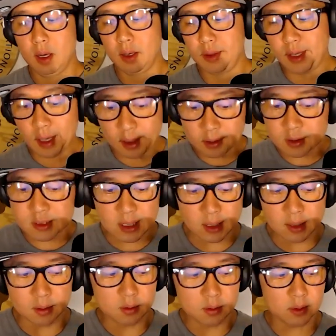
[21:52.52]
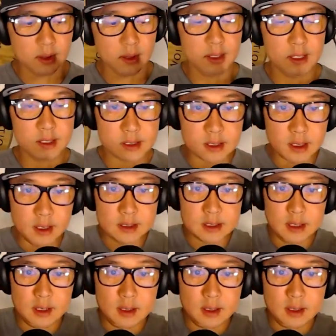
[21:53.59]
the other side of the coin is is